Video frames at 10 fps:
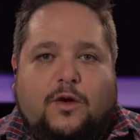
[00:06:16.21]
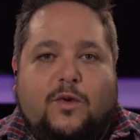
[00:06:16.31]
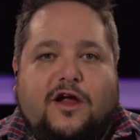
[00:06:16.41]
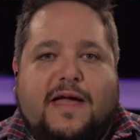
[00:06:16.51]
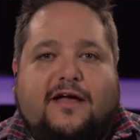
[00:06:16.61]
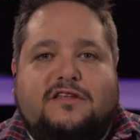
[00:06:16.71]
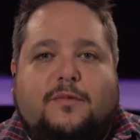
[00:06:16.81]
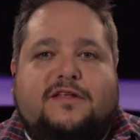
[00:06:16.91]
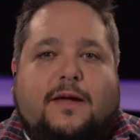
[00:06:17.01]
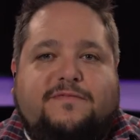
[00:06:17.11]
We are back on
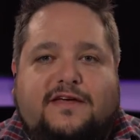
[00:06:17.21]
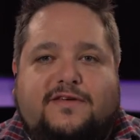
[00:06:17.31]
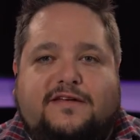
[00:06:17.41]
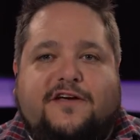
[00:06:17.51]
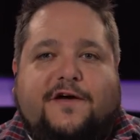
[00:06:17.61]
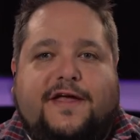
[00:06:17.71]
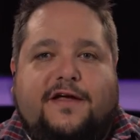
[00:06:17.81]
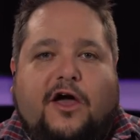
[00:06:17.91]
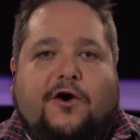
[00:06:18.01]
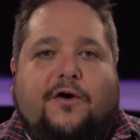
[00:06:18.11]
Double Tap TV
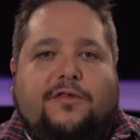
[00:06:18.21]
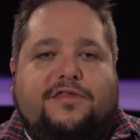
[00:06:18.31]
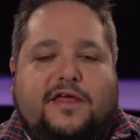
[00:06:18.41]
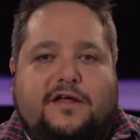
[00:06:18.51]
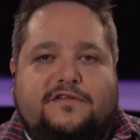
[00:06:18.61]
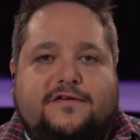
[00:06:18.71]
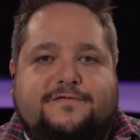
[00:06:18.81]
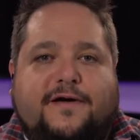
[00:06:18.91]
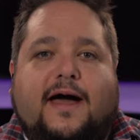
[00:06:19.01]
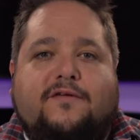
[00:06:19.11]
talking all things
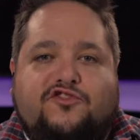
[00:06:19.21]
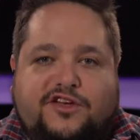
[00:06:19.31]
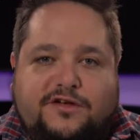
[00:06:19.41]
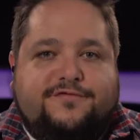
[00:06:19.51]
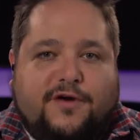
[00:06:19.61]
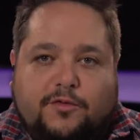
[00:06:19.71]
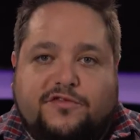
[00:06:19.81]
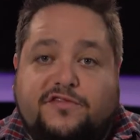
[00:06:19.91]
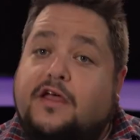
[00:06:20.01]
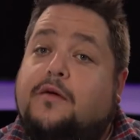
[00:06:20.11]
5G
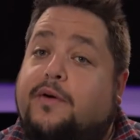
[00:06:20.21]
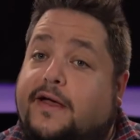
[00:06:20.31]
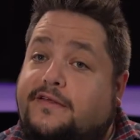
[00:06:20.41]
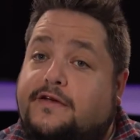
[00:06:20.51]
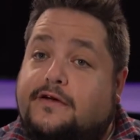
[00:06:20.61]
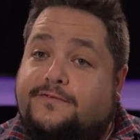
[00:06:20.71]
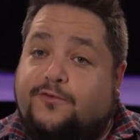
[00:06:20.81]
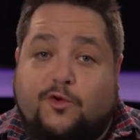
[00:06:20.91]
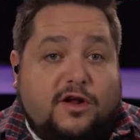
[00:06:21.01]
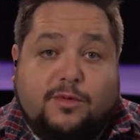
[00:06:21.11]
phones, but
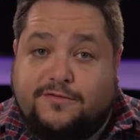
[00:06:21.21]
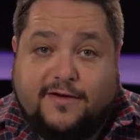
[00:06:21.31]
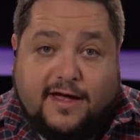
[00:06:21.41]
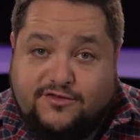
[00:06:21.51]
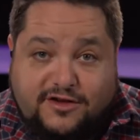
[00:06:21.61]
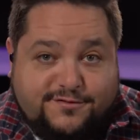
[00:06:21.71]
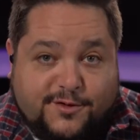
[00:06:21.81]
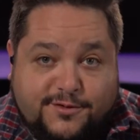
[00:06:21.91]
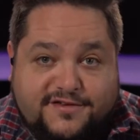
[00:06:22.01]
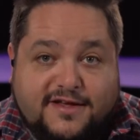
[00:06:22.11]
affordable 5G
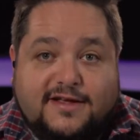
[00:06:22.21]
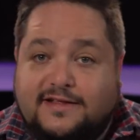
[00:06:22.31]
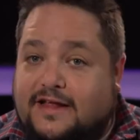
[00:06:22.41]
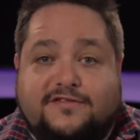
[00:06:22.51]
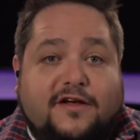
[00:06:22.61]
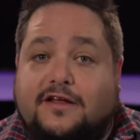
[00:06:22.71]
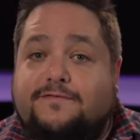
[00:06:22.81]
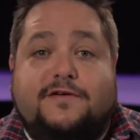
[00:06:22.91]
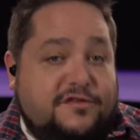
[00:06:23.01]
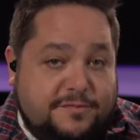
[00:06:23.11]
phones. Let's not
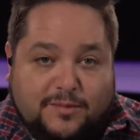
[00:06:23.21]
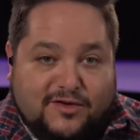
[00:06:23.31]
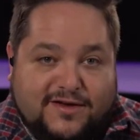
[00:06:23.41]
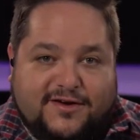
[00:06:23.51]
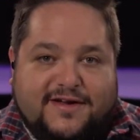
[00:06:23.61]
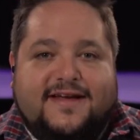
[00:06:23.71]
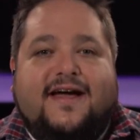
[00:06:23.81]
confuse people here.